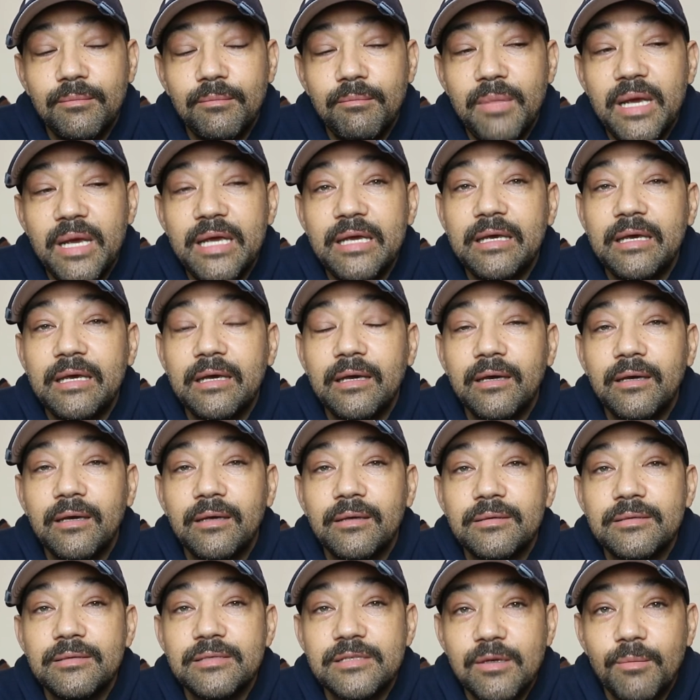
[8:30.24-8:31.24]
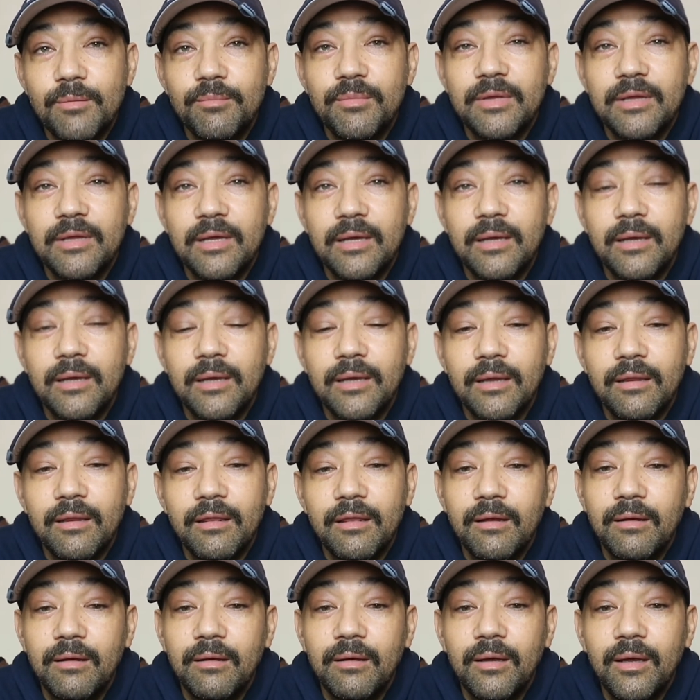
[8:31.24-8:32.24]
make it something
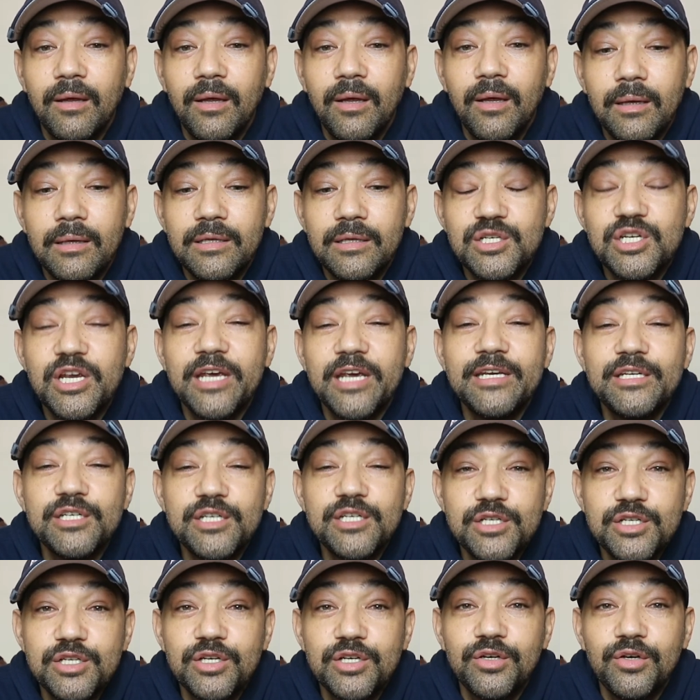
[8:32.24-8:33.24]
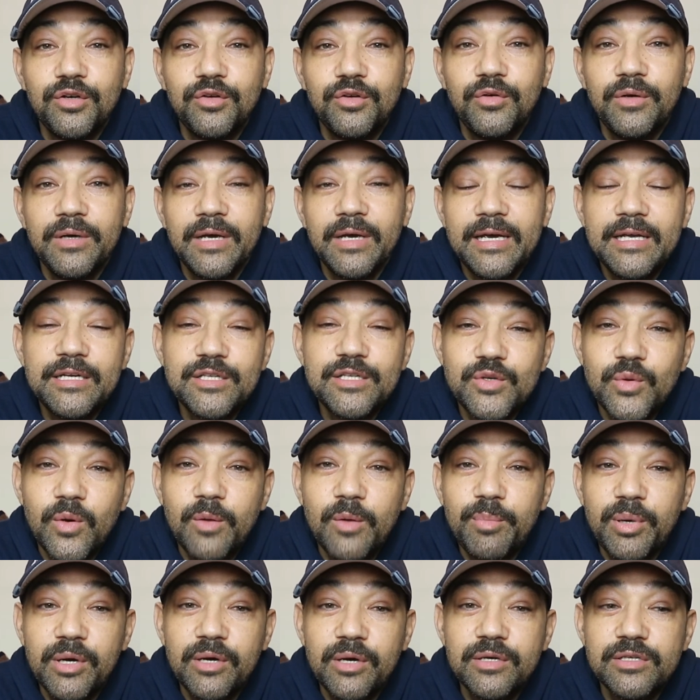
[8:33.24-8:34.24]
that changes you into
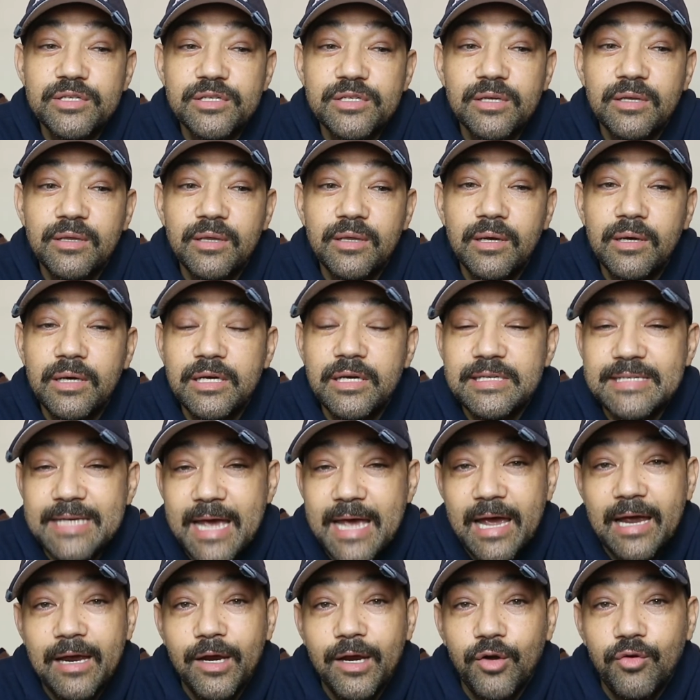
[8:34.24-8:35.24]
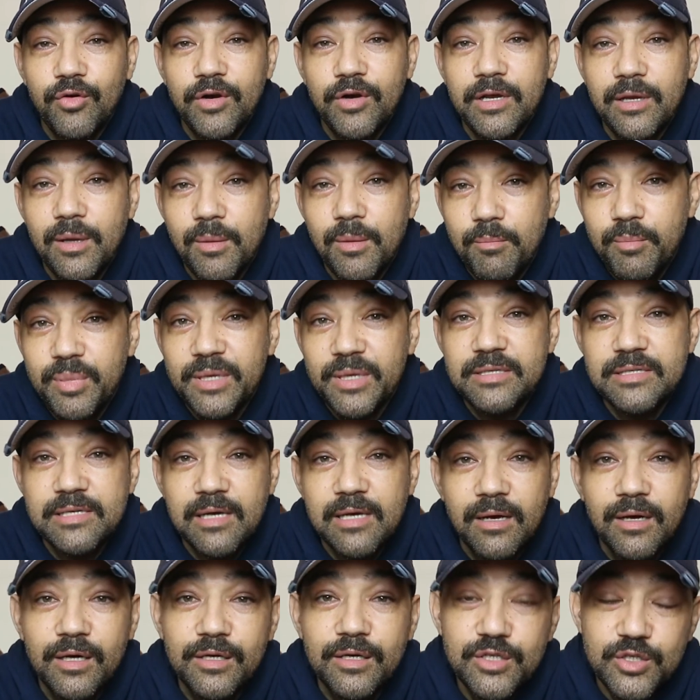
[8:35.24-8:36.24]
a person that is angry and
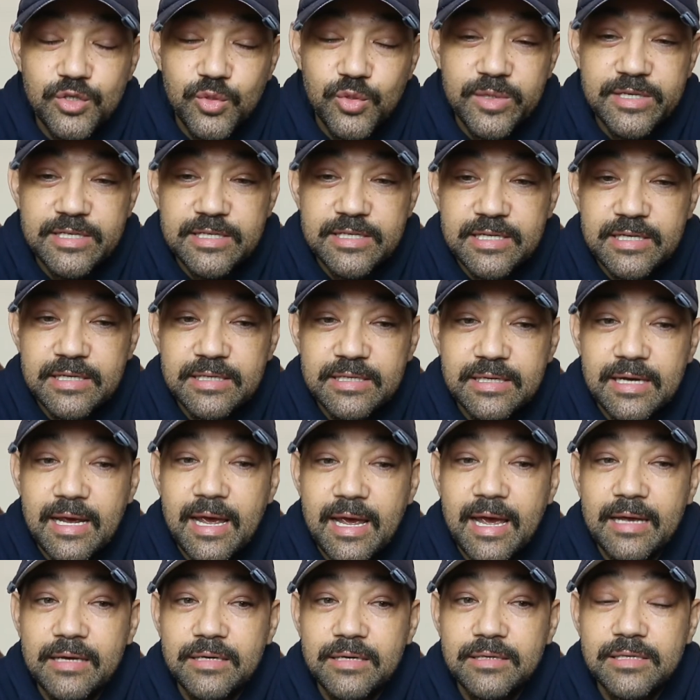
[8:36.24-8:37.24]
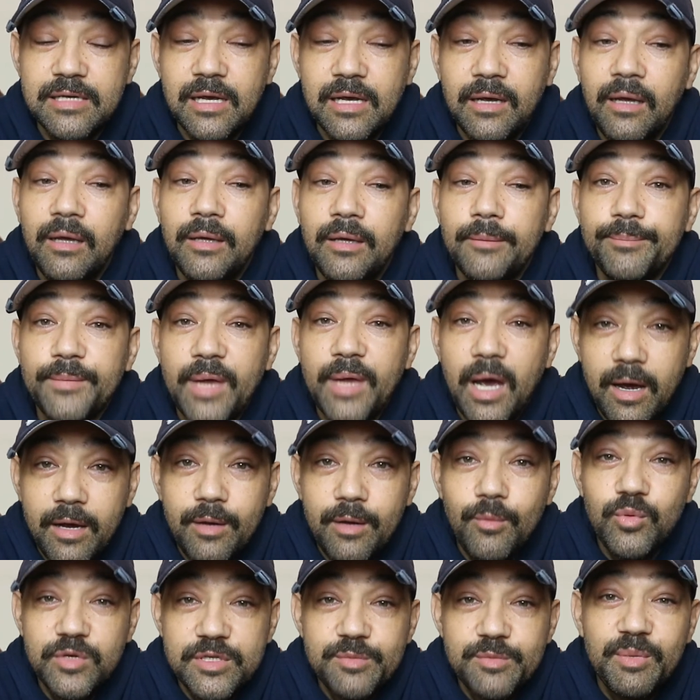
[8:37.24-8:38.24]
bitter and twisted and
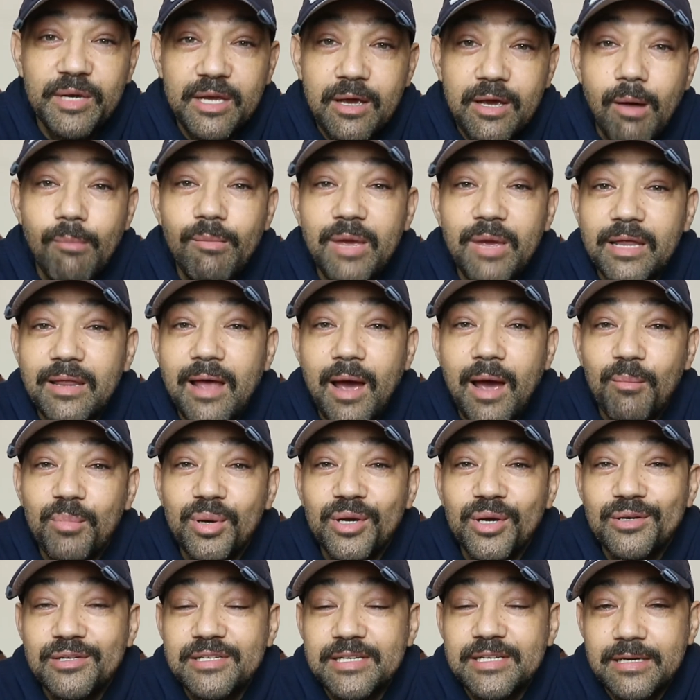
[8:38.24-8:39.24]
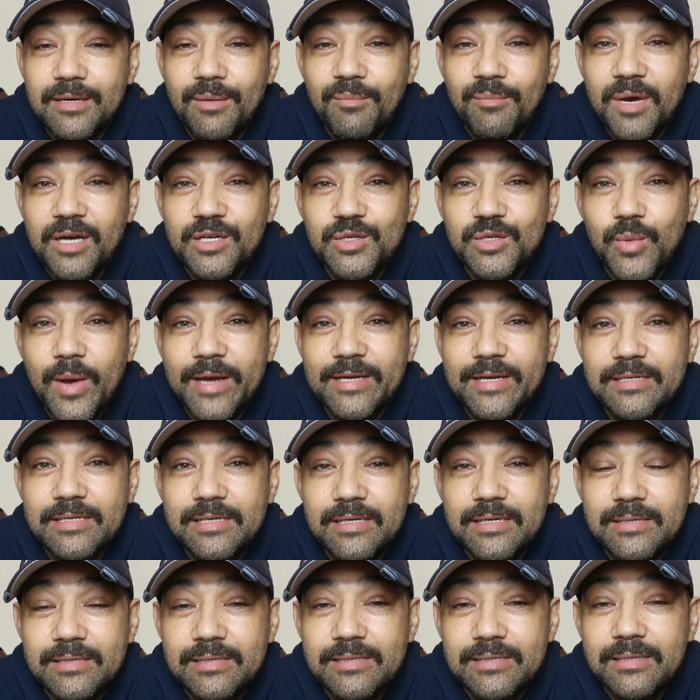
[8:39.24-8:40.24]
I was becoming that person in my
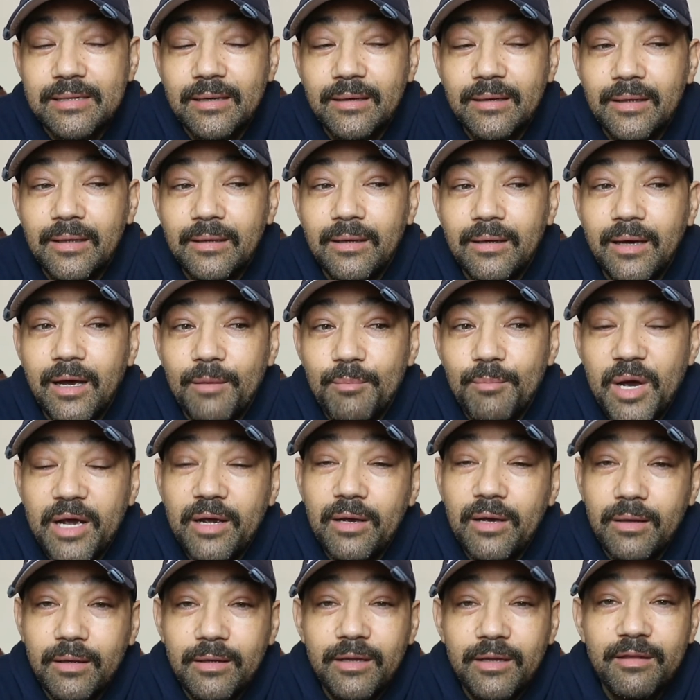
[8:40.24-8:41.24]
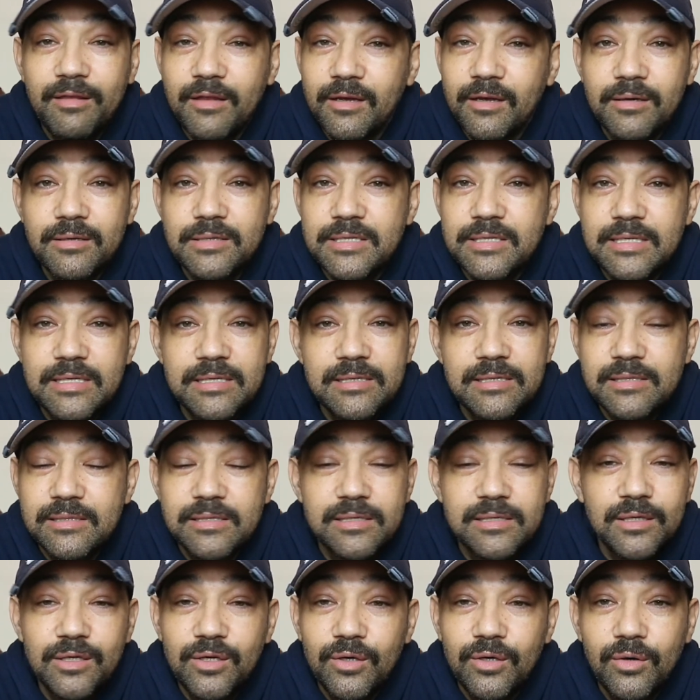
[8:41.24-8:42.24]
20s and my early
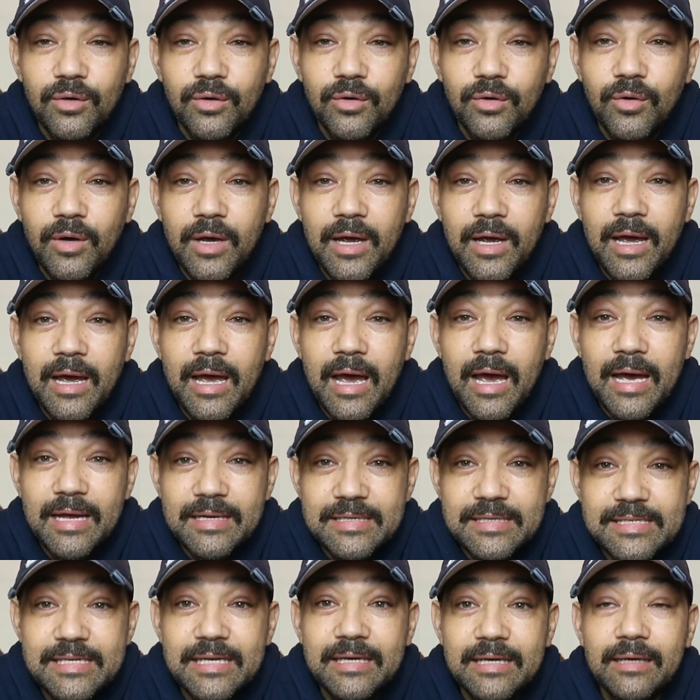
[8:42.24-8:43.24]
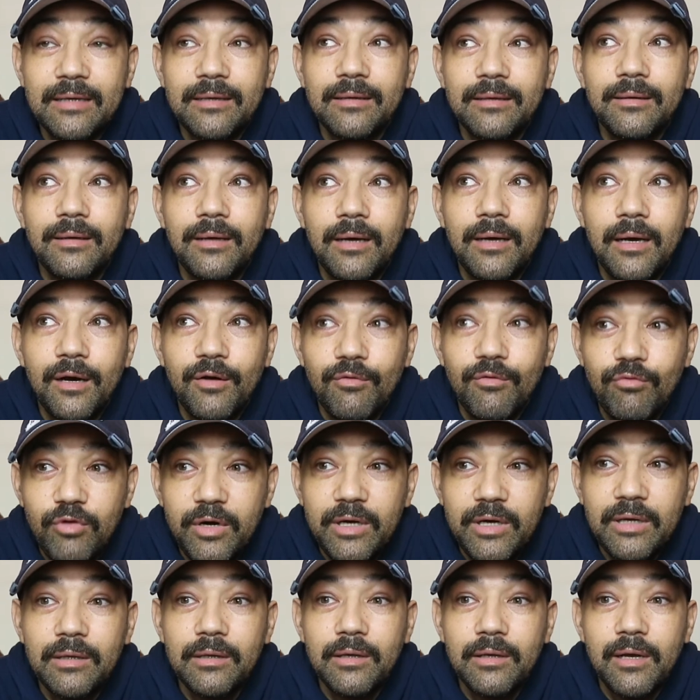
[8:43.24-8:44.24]
30s, you know, until I
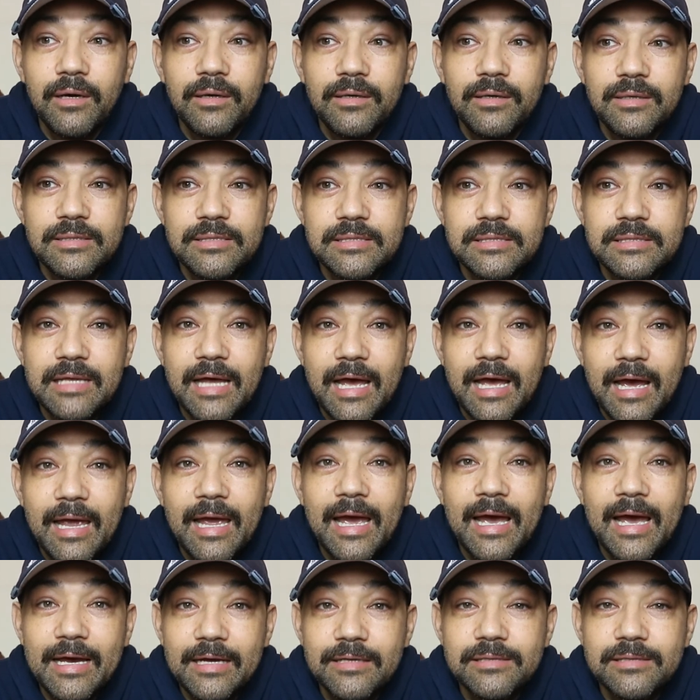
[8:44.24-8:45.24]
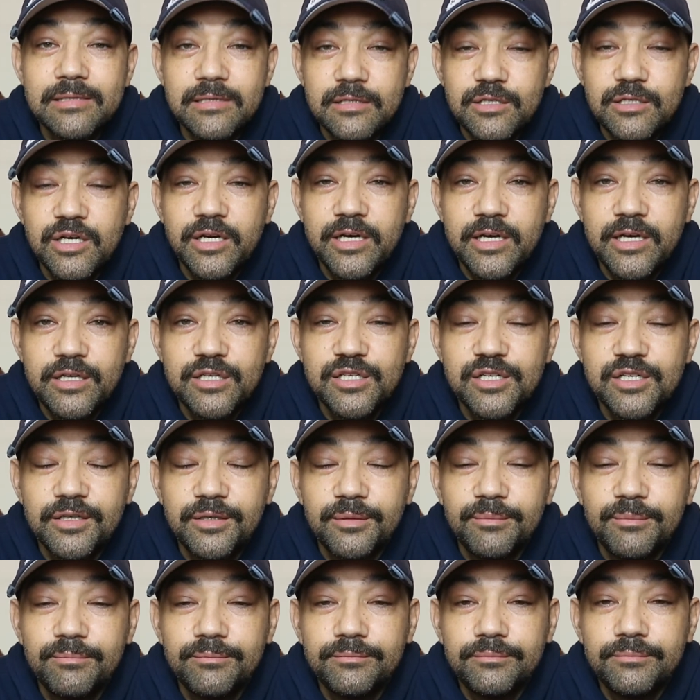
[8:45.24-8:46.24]
realized that I had to change
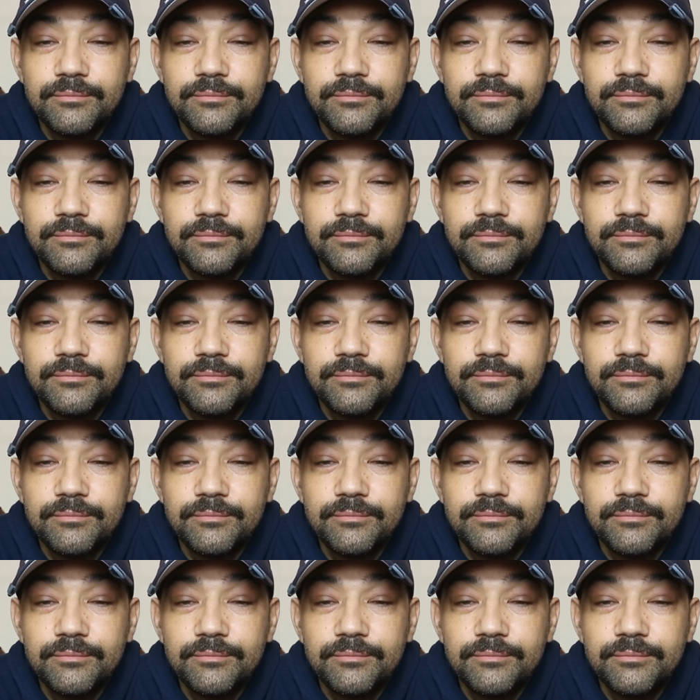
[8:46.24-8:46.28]
it.